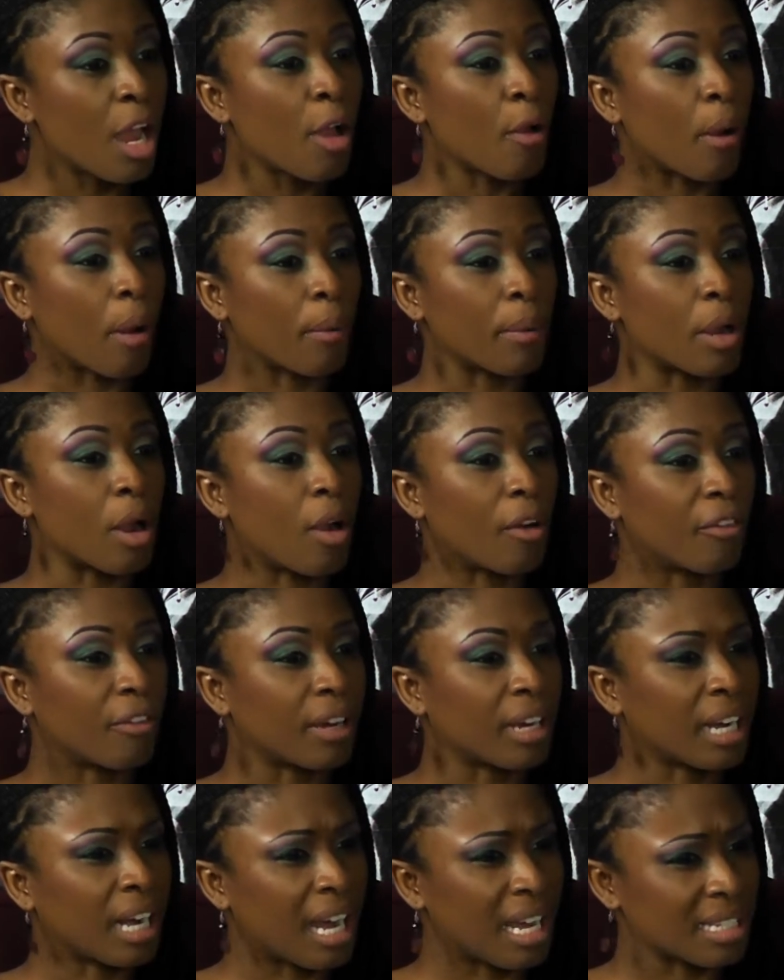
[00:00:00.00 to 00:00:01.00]
where we offer
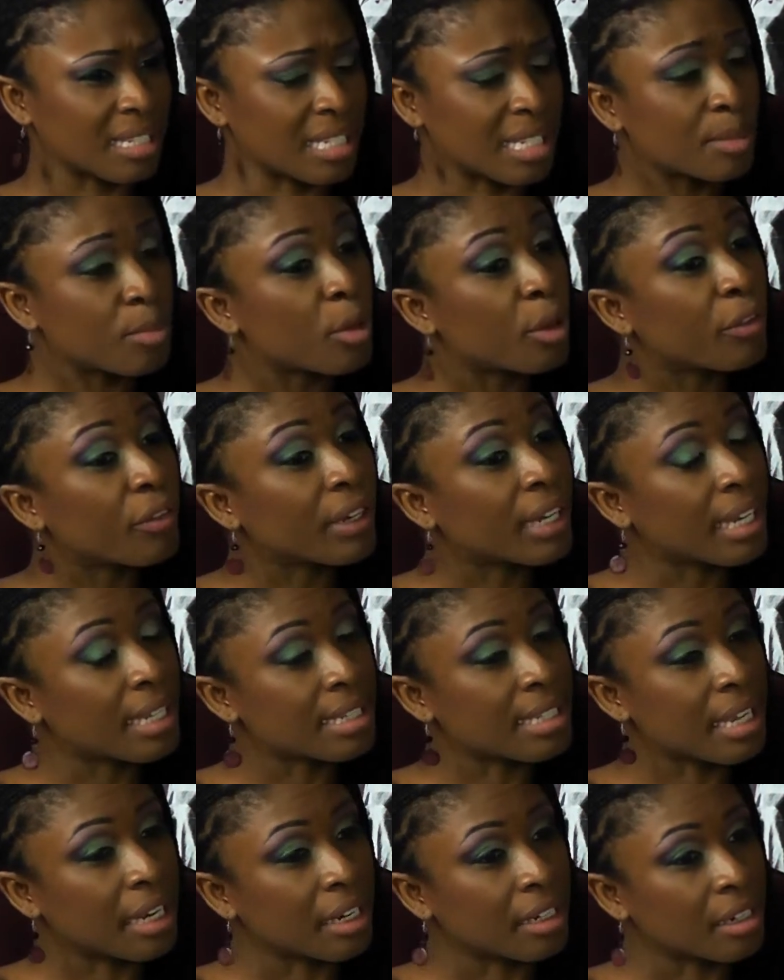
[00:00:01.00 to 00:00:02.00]
classes both for
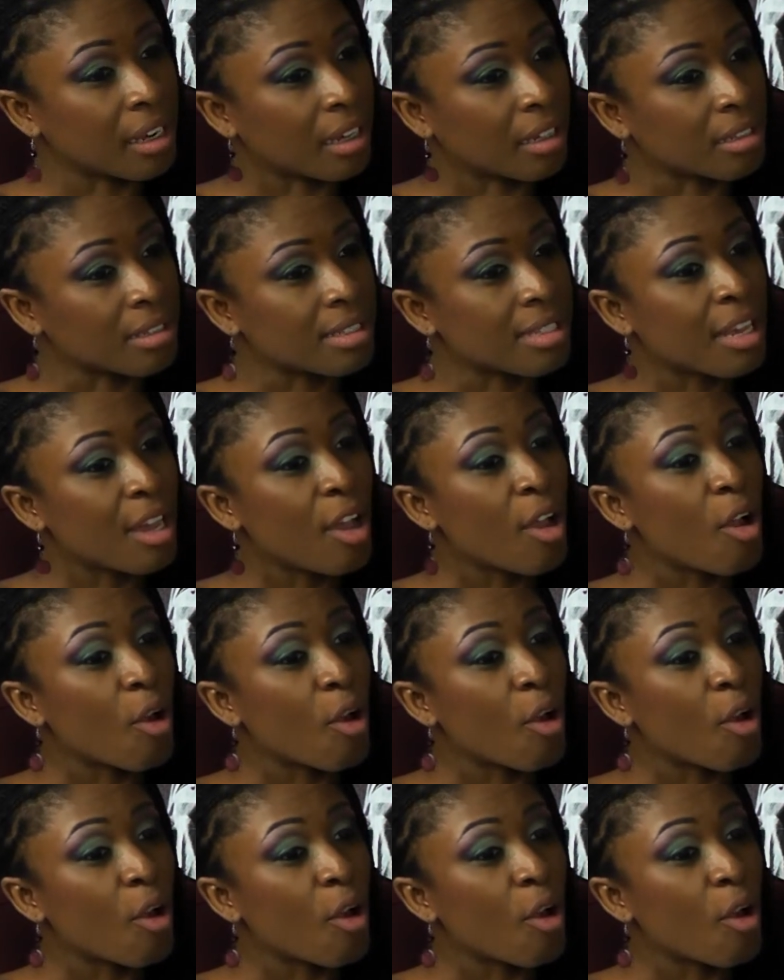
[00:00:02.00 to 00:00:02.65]
kids and adults